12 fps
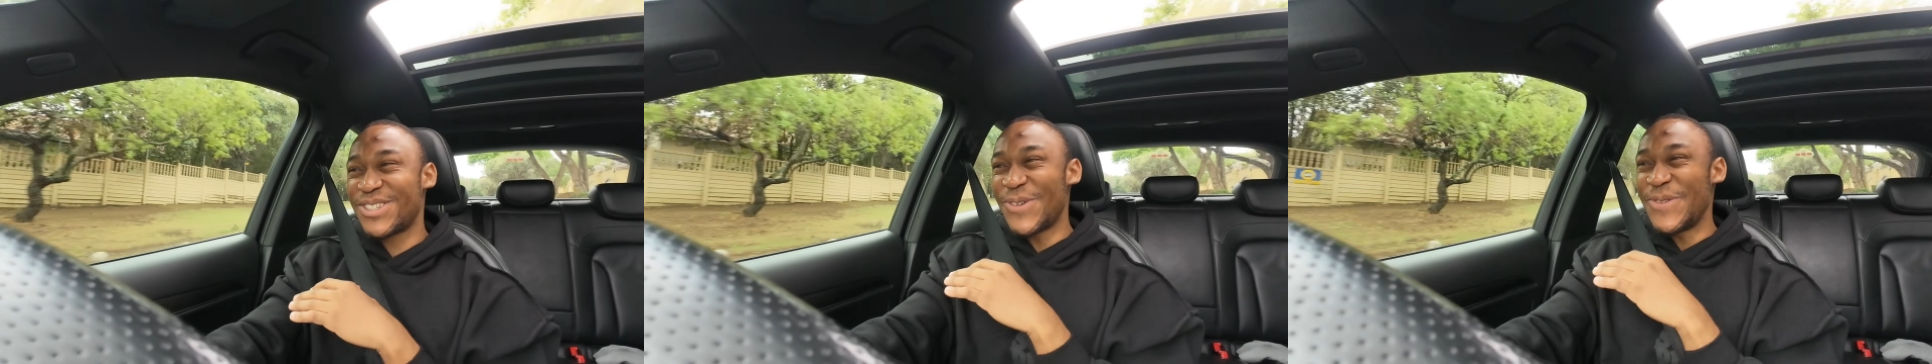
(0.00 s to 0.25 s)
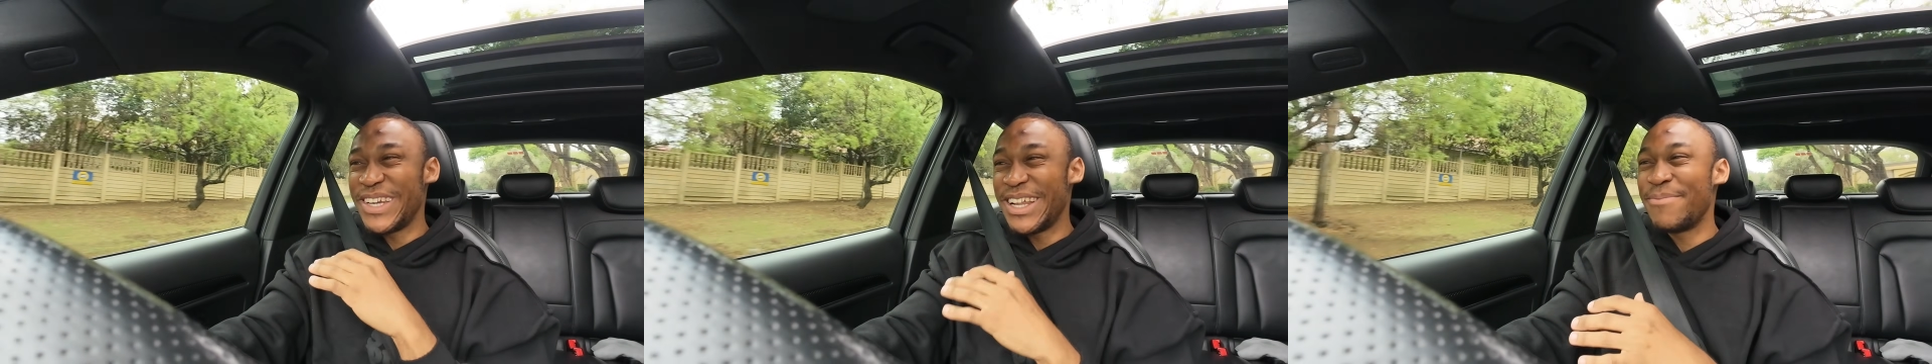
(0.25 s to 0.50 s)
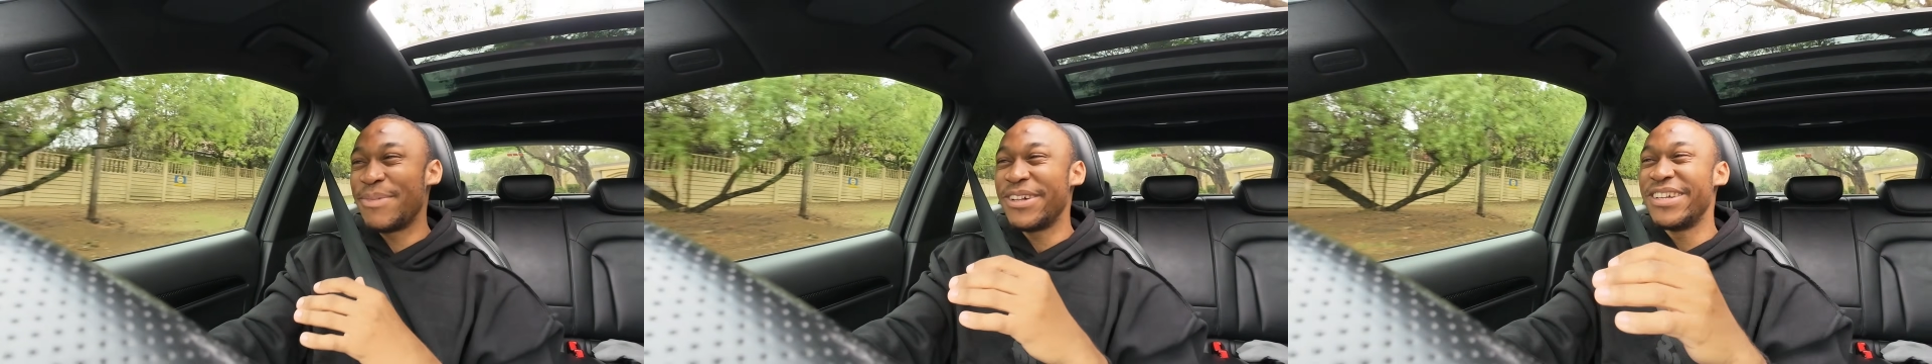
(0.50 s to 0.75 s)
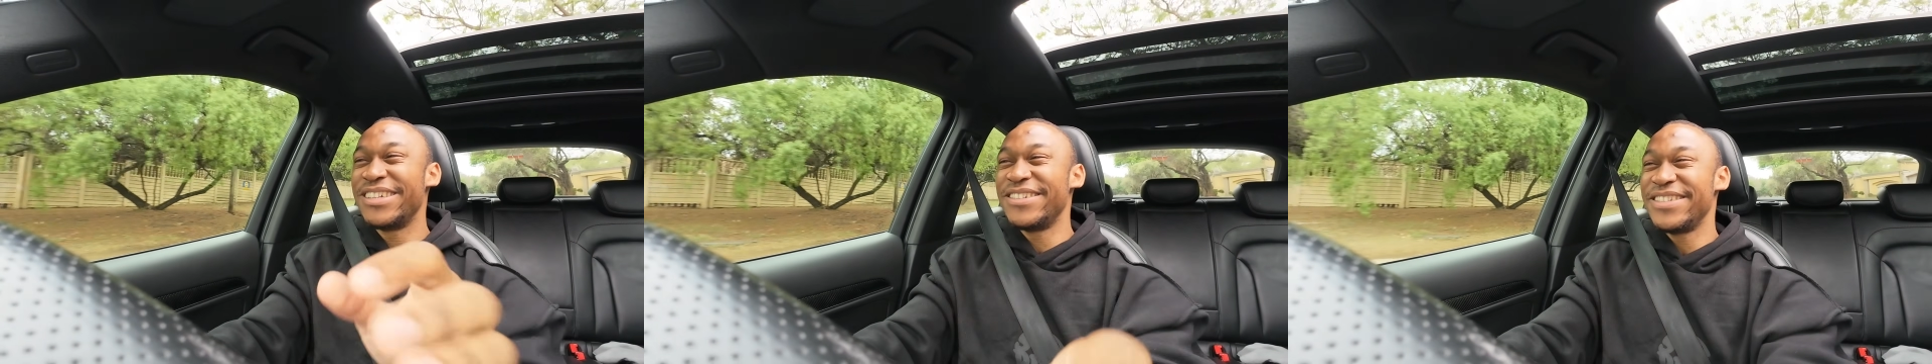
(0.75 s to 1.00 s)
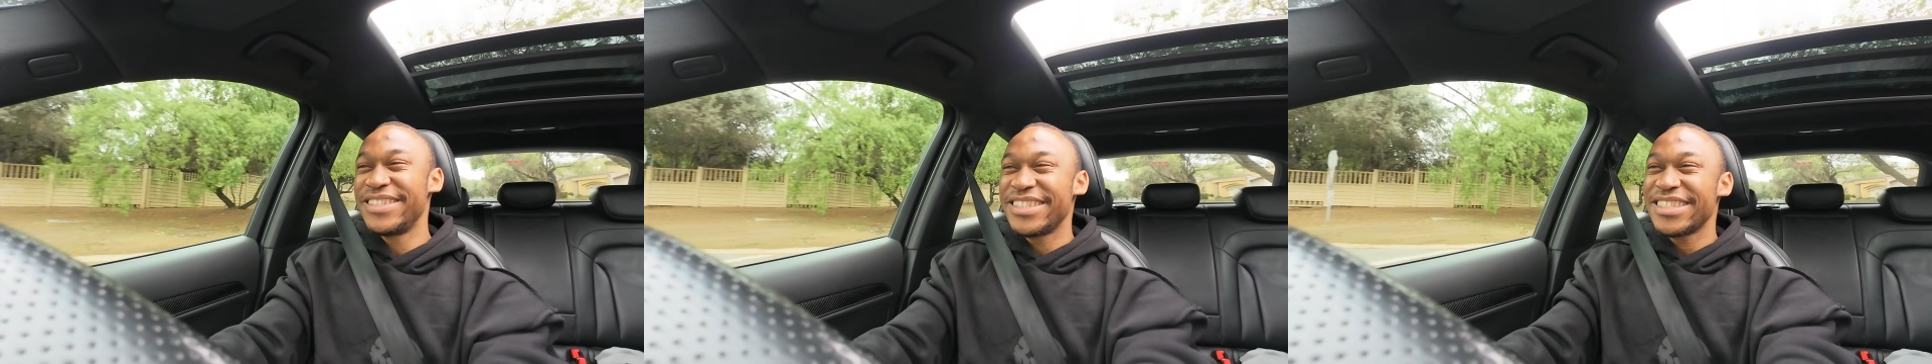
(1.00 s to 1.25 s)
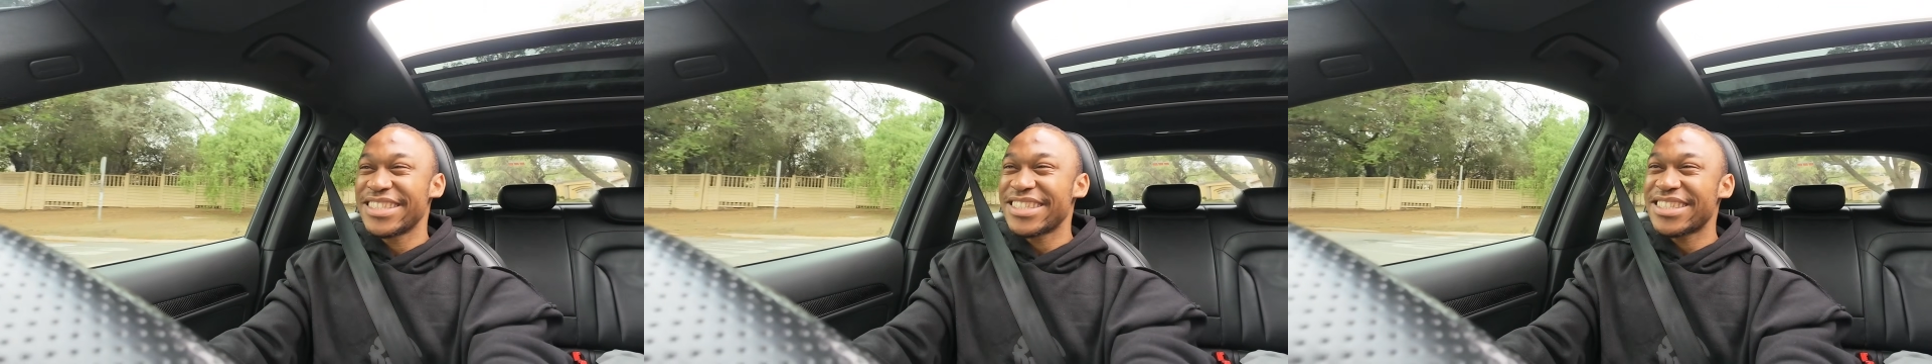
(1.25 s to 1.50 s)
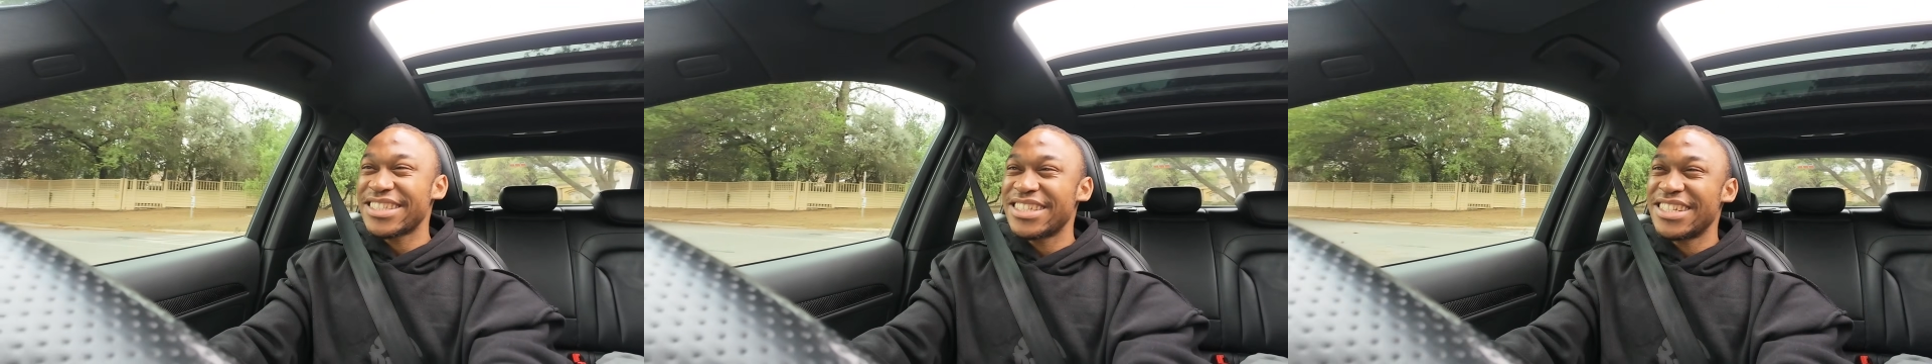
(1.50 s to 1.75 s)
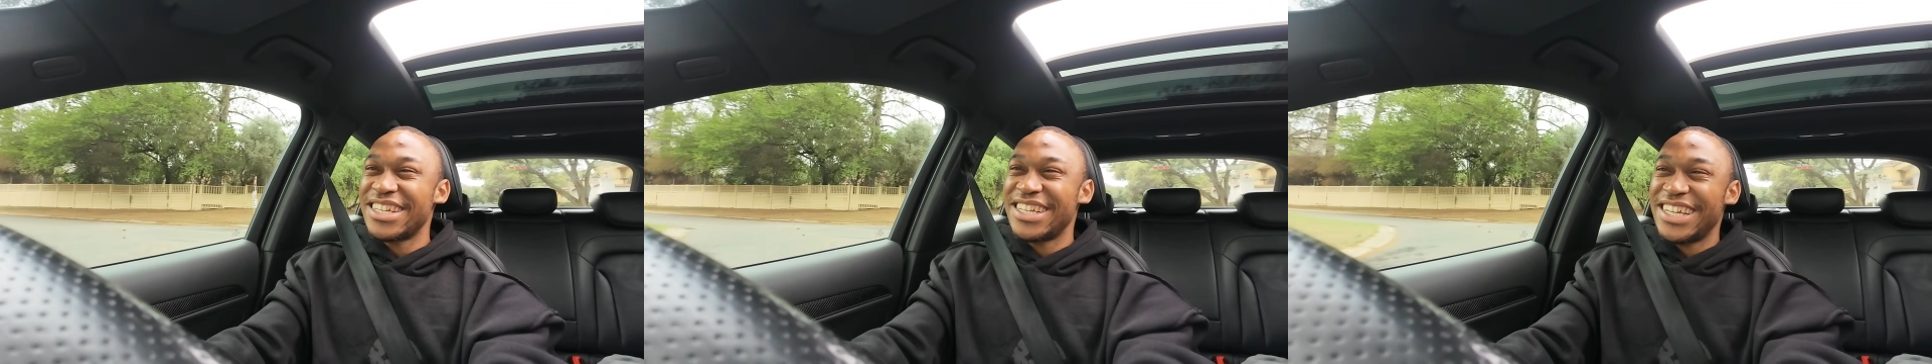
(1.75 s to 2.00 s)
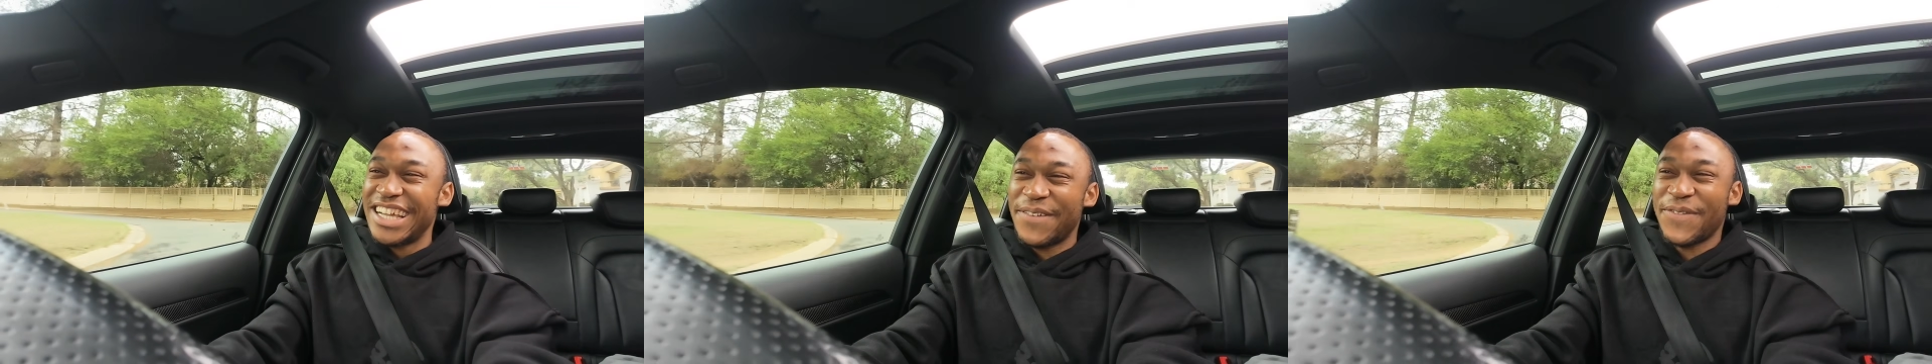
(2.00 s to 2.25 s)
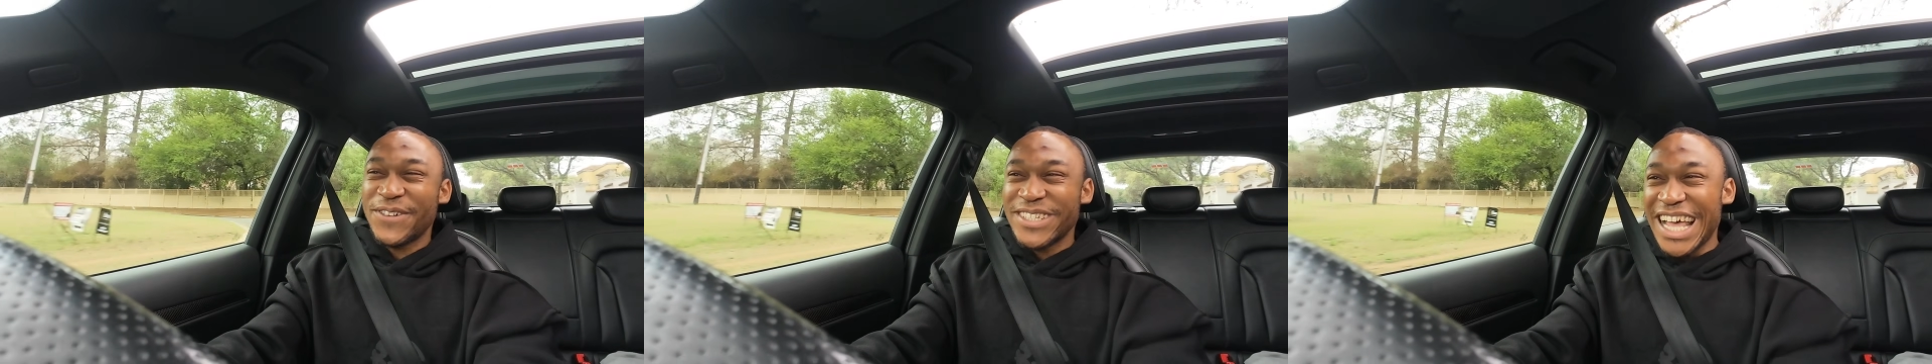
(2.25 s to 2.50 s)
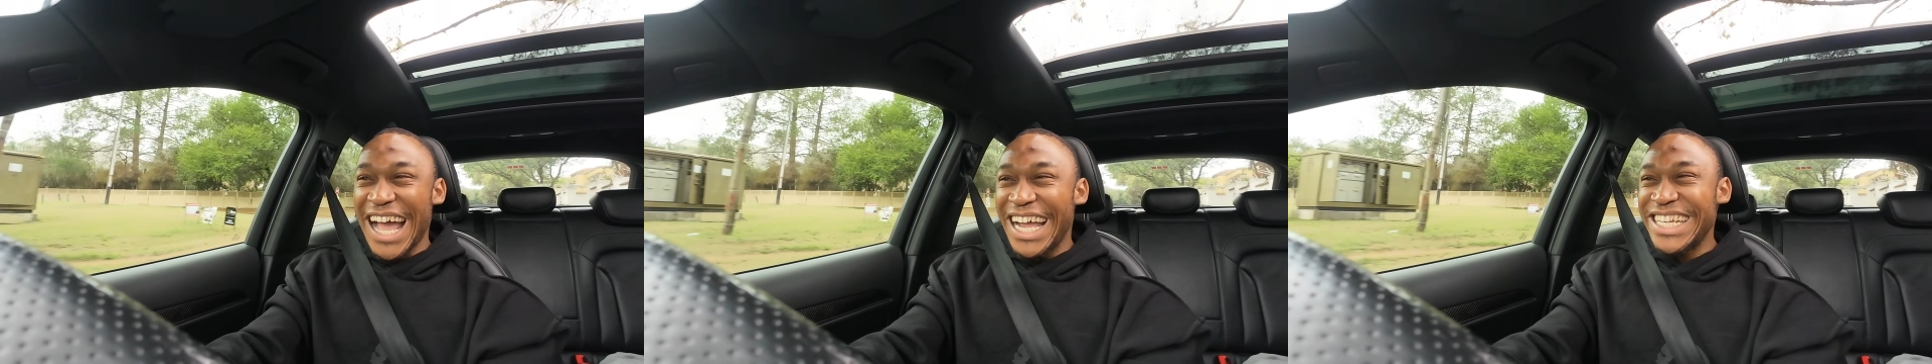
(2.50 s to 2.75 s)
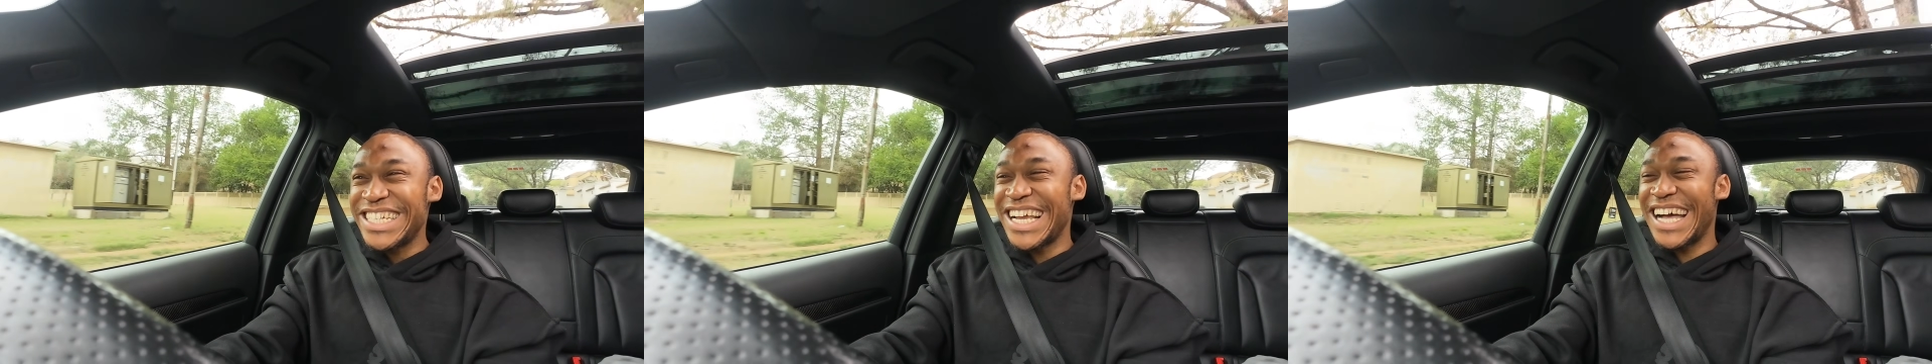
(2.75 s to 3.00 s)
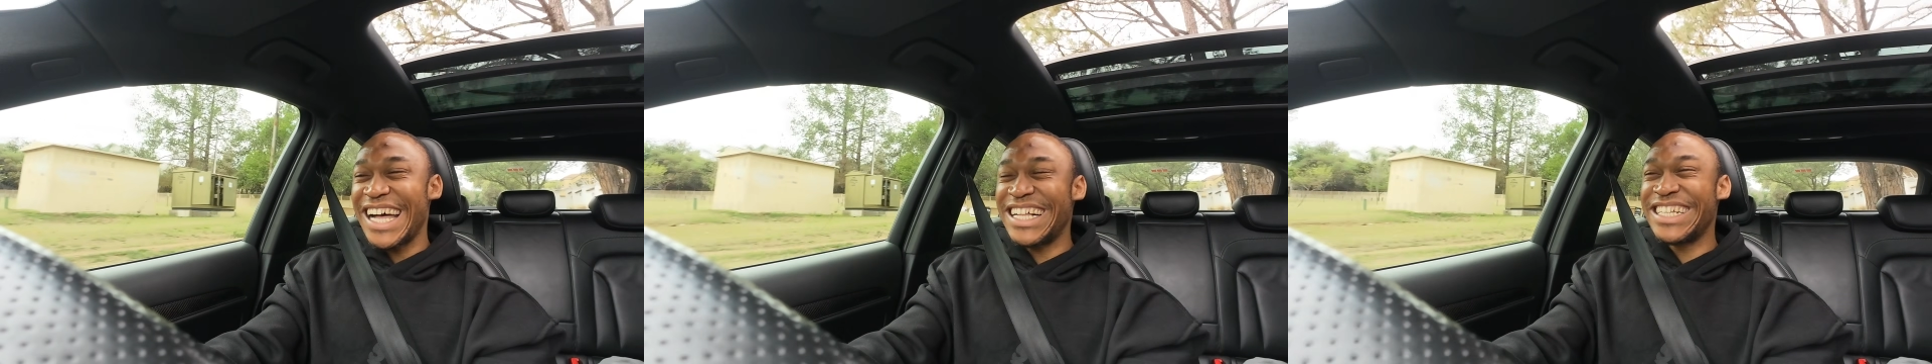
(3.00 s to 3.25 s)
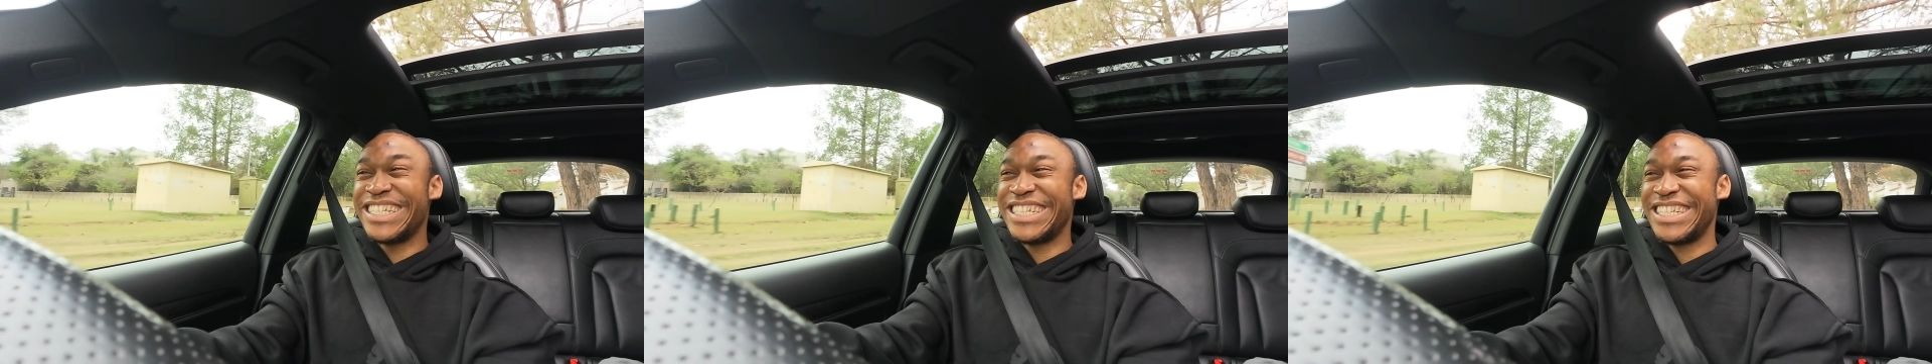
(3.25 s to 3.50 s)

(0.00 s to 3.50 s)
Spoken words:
so nimble, it feels agile,